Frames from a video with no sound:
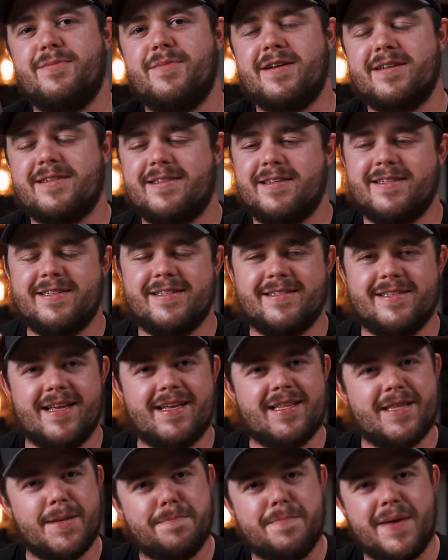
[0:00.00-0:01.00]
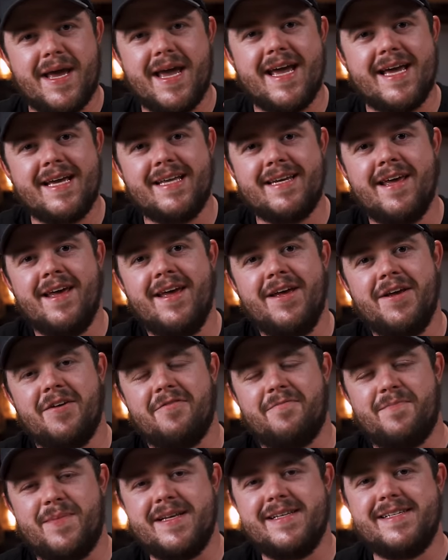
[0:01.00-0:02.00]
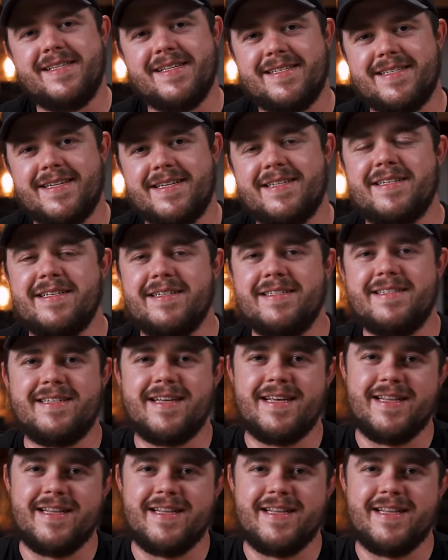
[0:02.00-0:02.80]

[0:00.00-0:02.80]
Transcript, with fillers: because this is like the bane of Ben's existence.